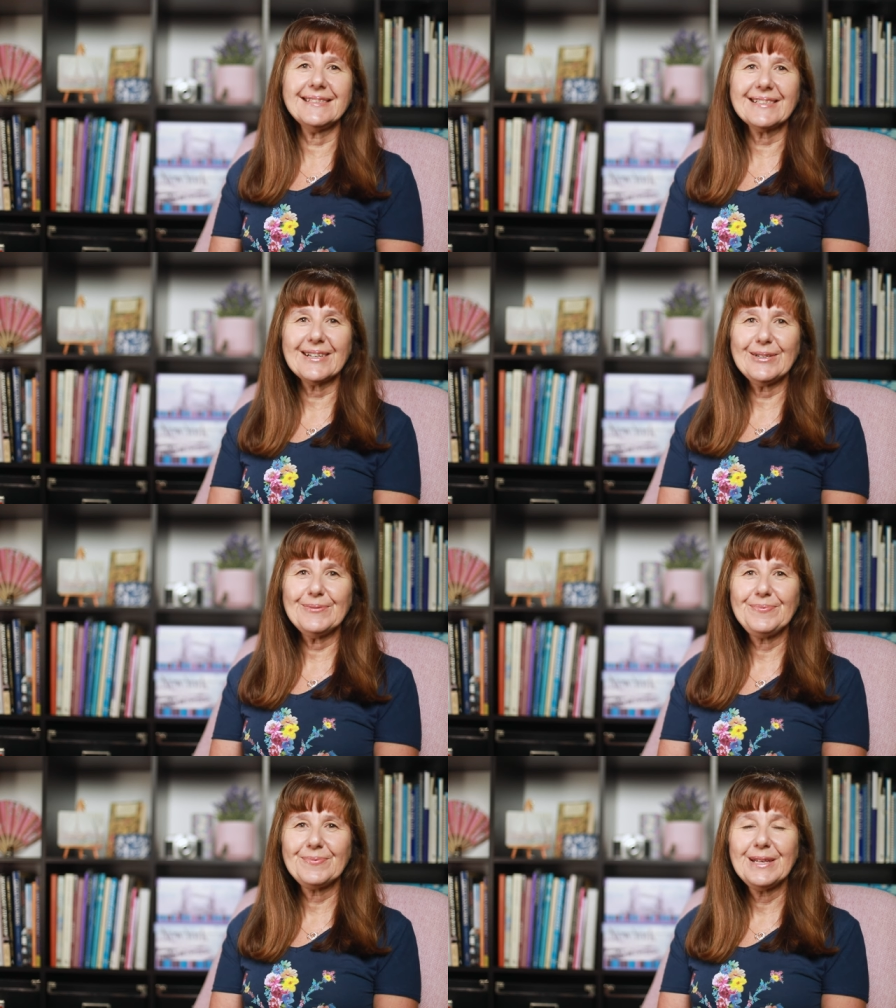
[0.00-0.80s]
years ago.
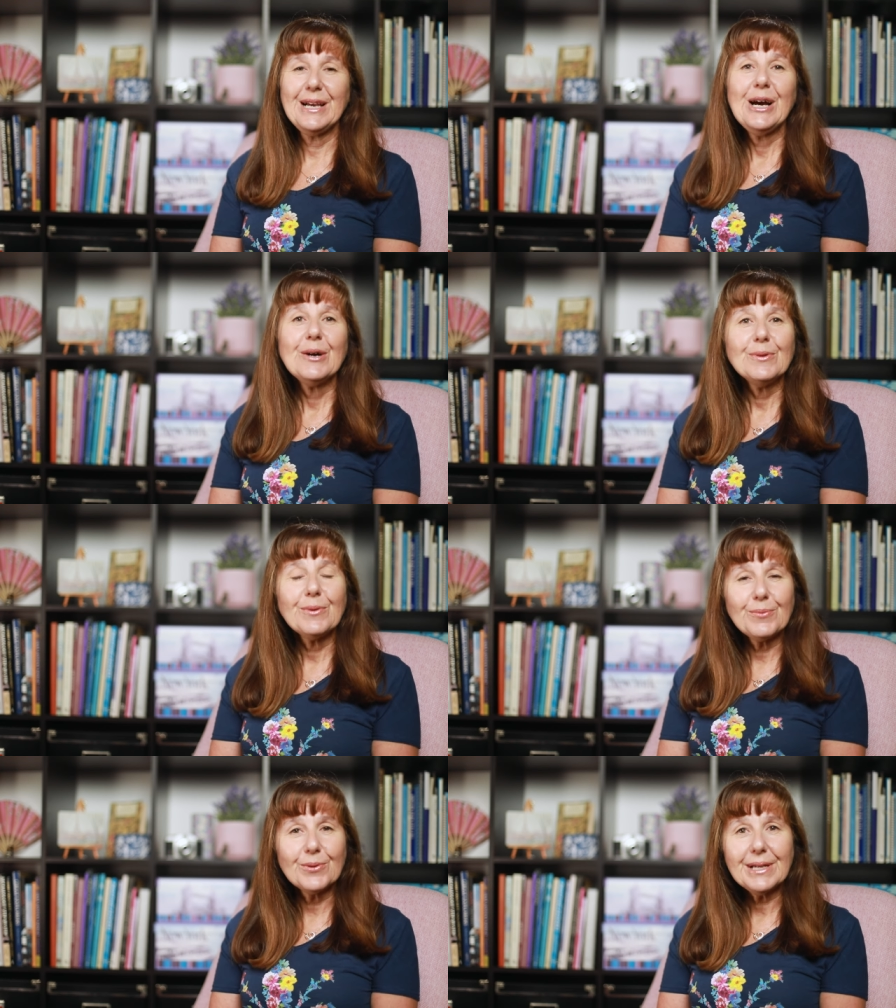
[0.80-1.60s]
We
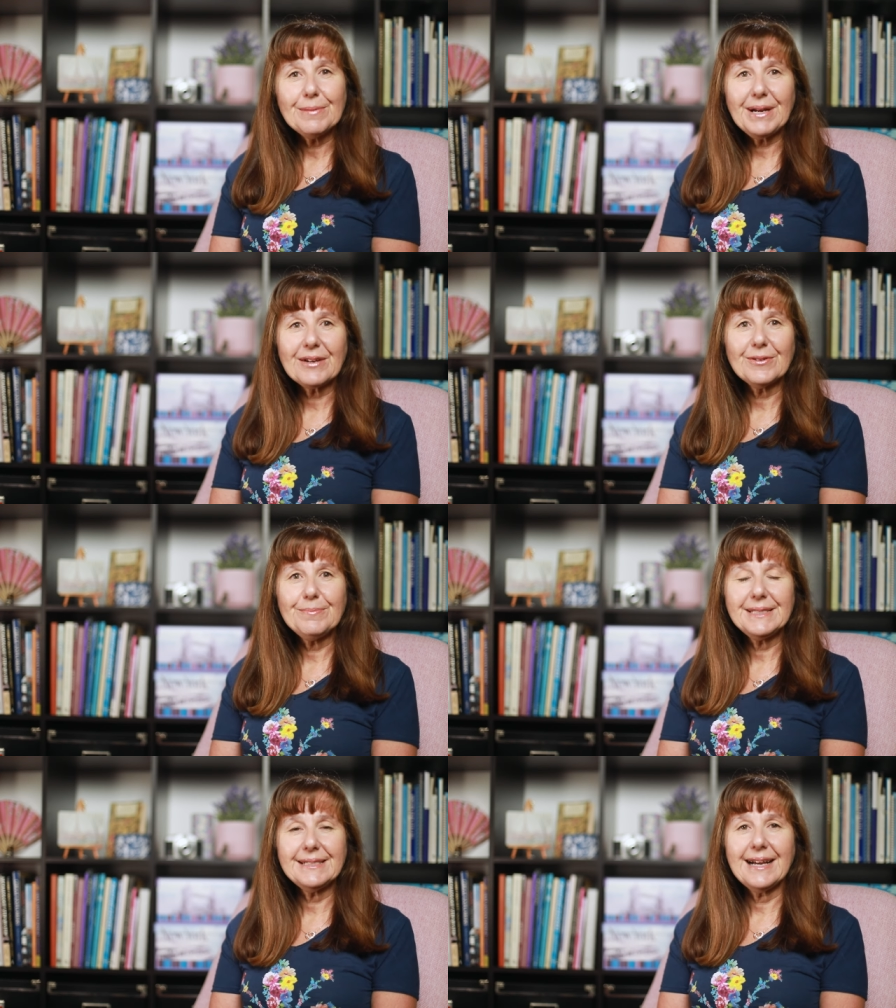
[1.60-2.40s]
were walking back
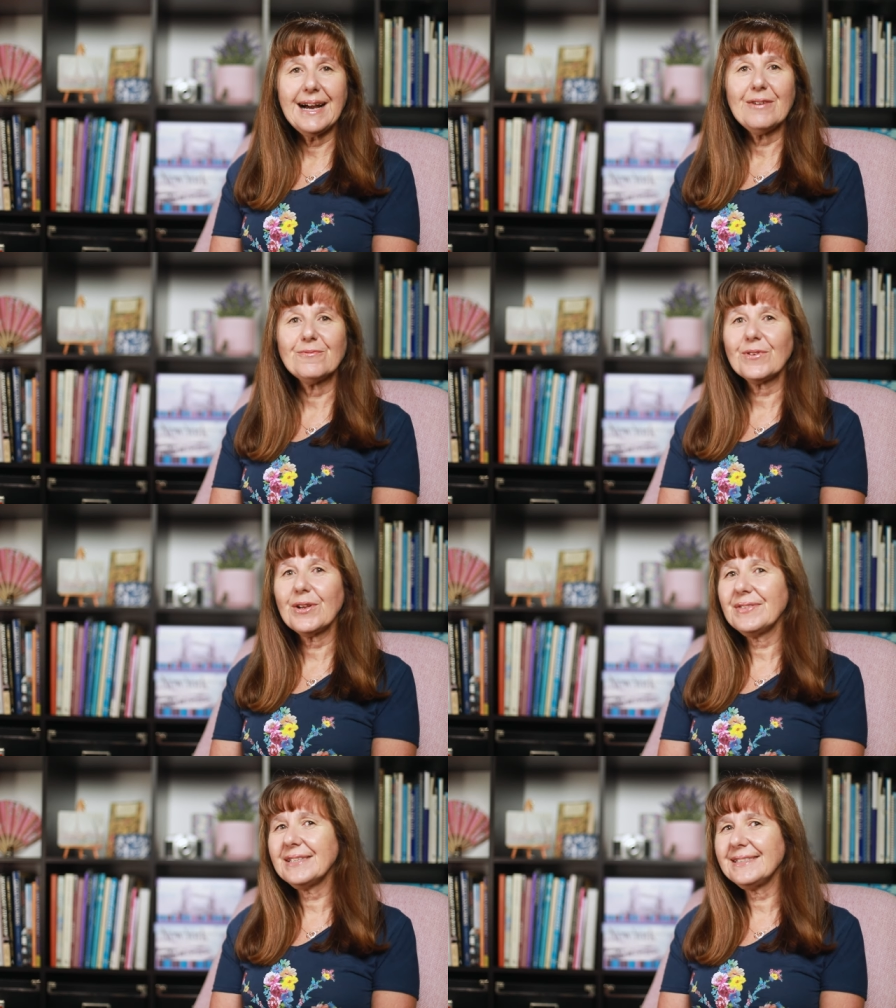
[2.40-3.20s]
from dinner and
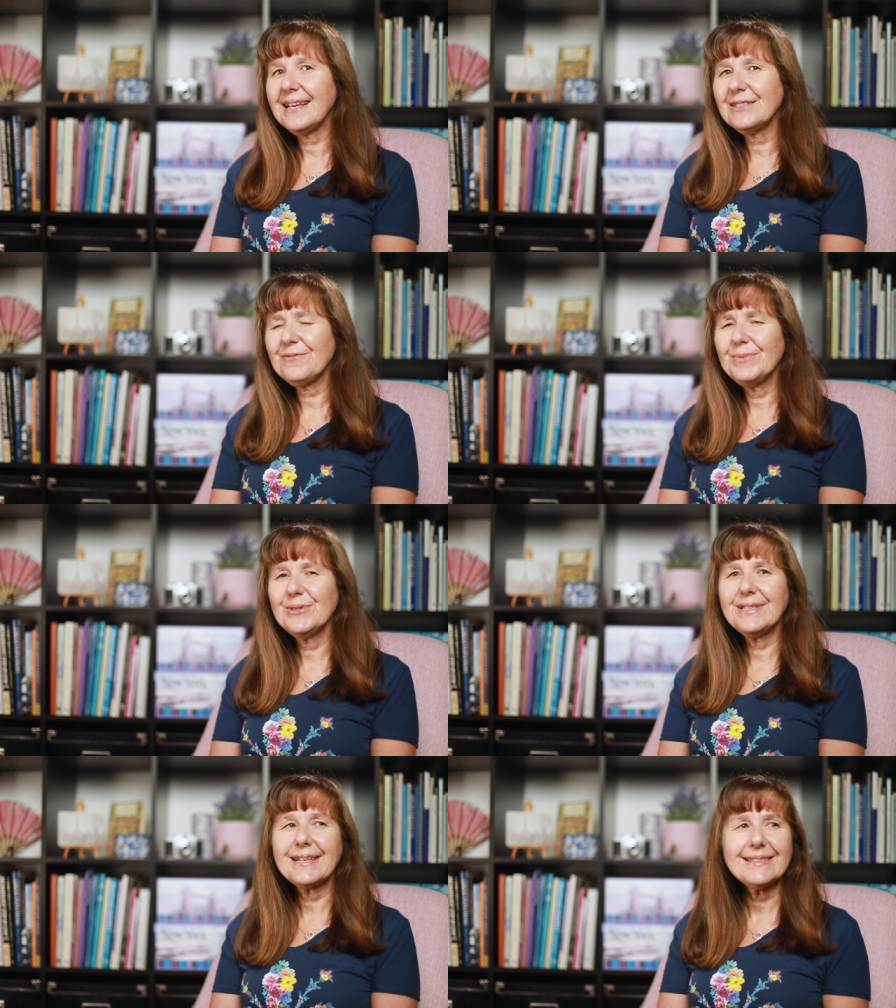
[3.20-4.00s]
followed the sound of
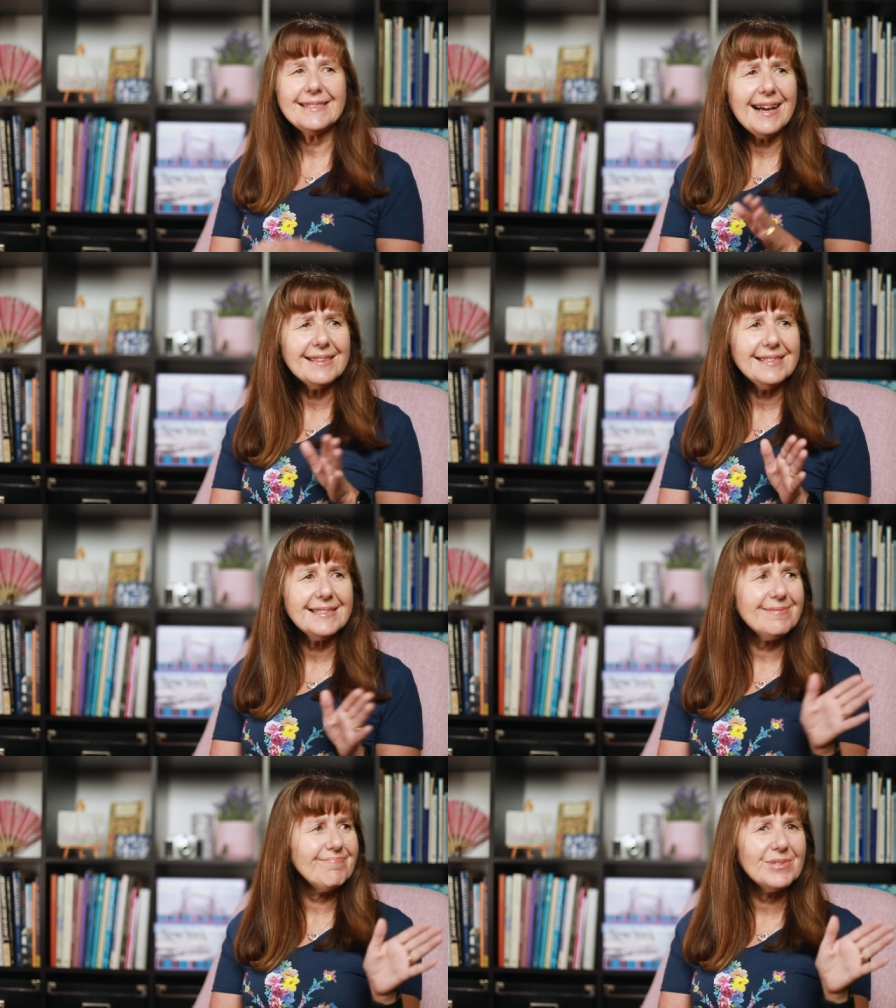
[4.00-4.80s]
music down
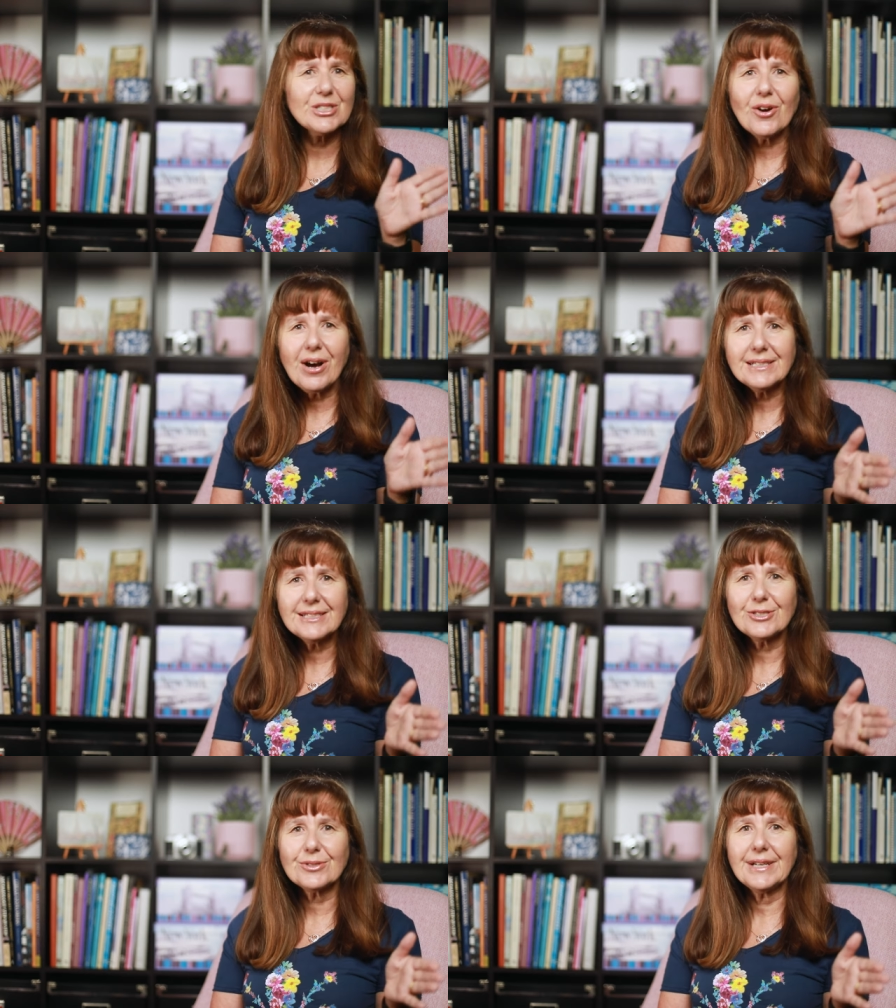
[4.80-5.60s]
this side
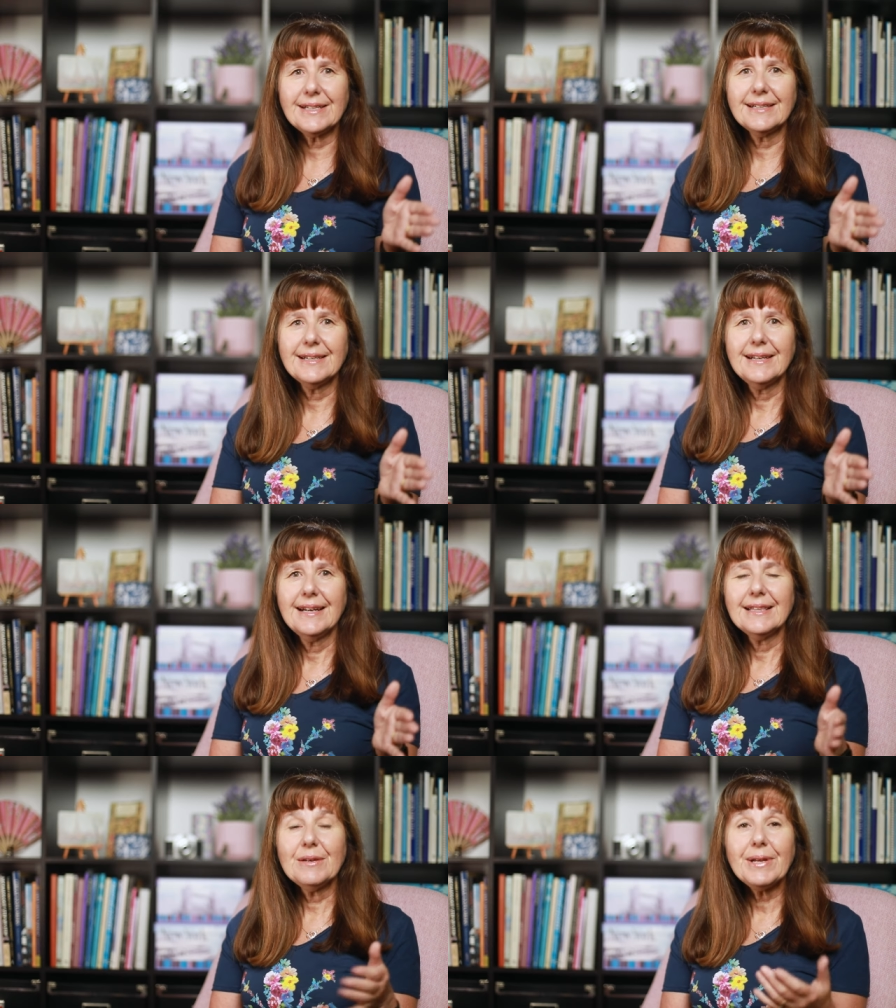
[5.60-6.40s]
street.
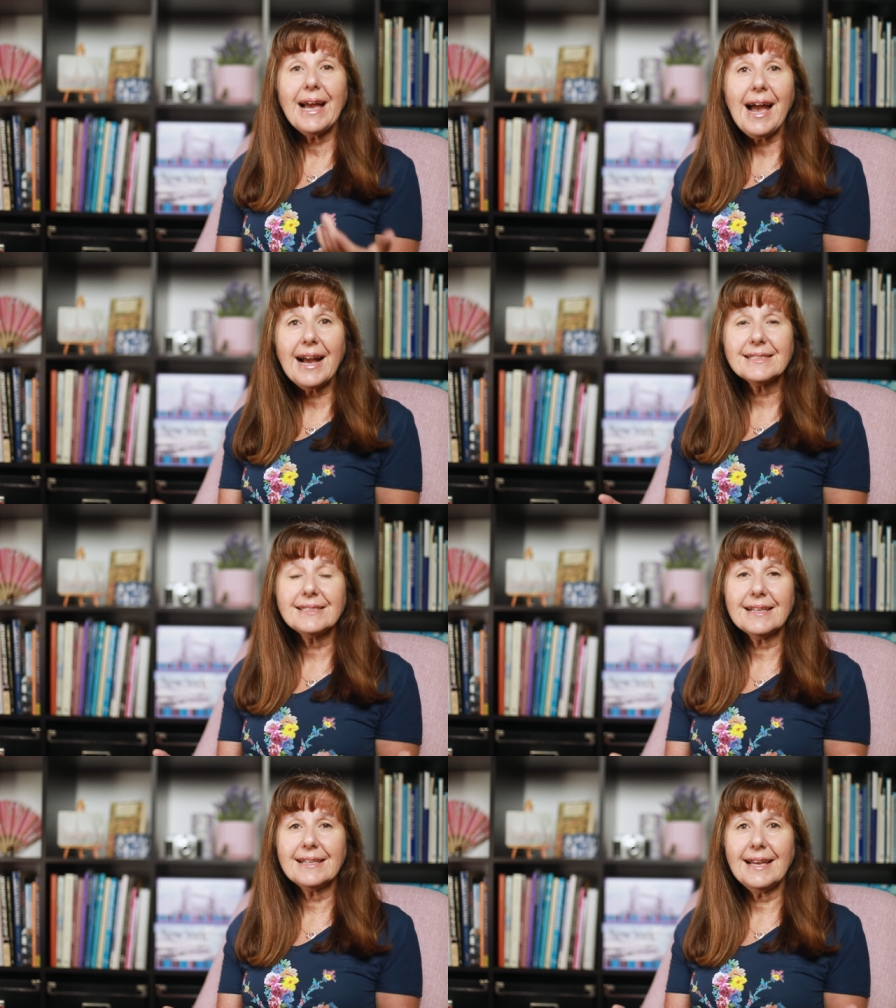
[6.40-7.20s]
Then we
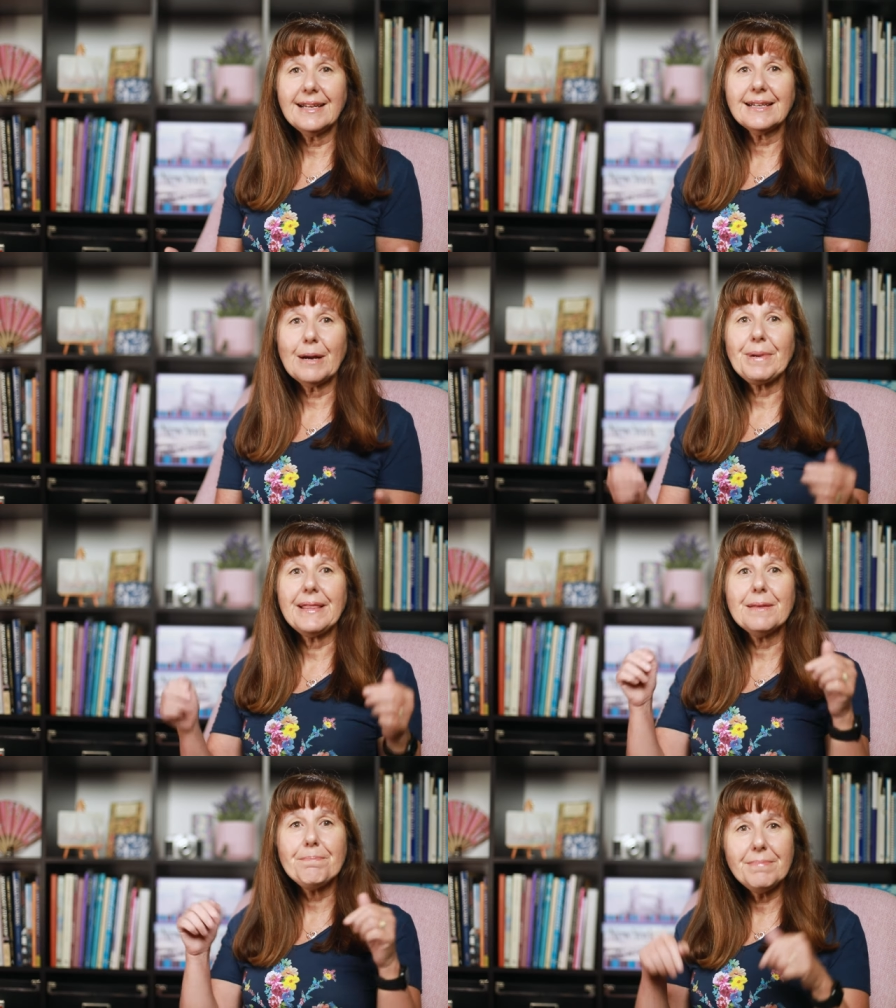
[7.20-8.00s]
accidentally ended up
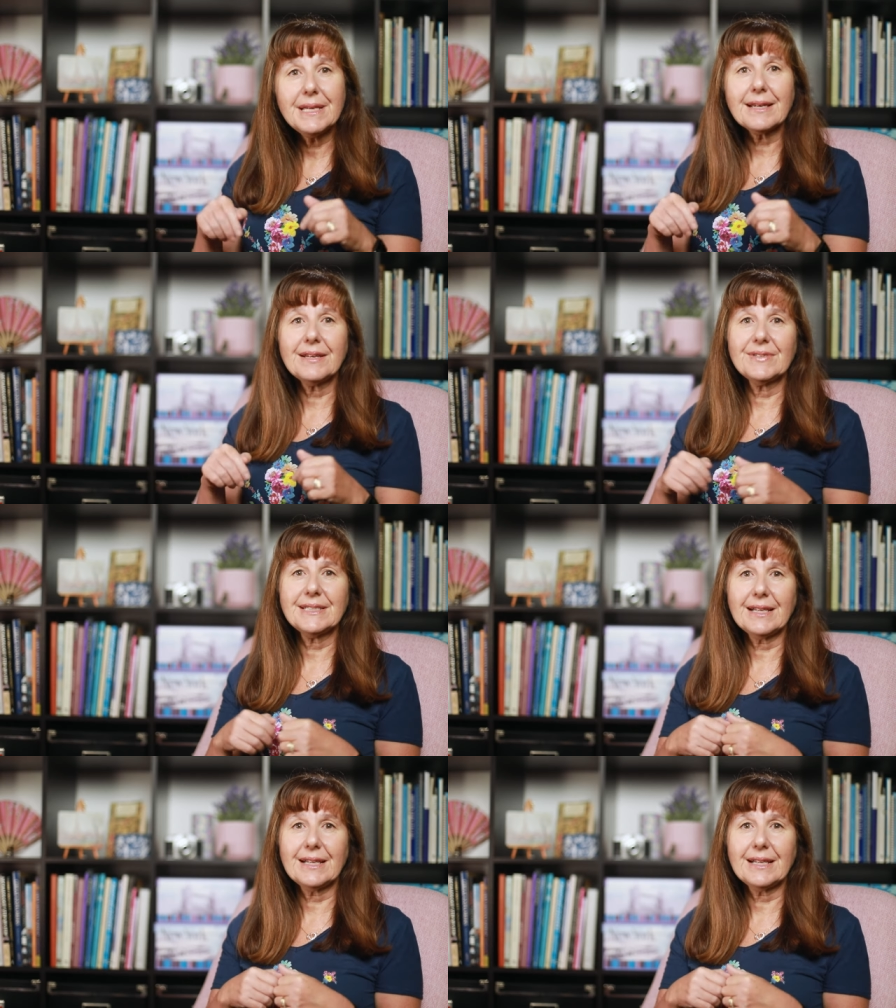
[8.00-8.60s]
in the middle of a